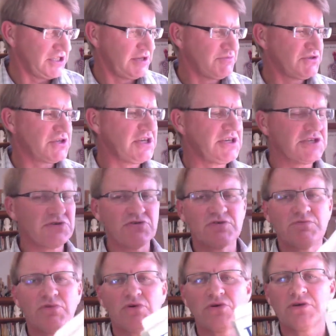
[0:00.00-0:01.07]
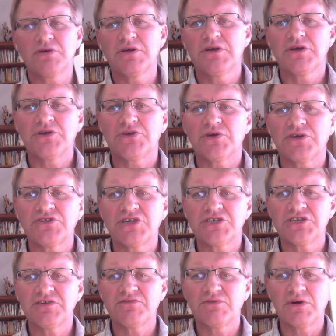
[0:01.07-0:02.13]
Lipski's good book,
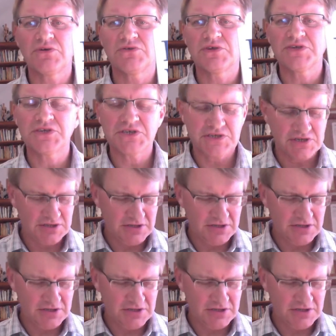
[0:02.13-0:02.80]
Digestive Wellness.